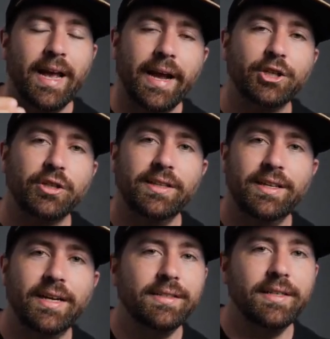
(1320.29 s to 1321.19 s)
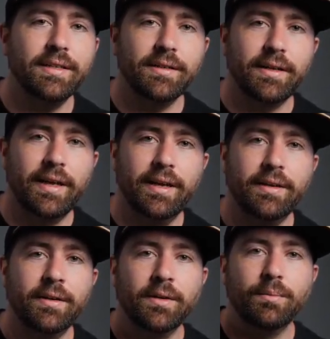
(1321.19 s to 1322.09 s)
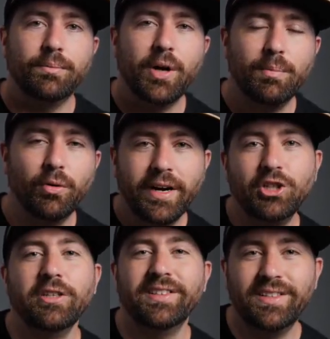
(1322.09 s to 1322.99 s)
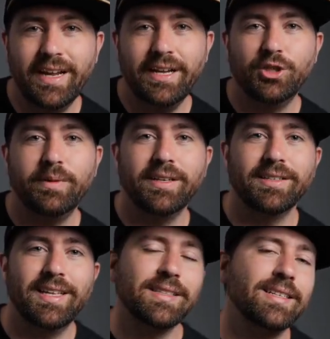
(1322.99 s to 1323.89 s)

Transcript: actually the idea and preparation stage, because that's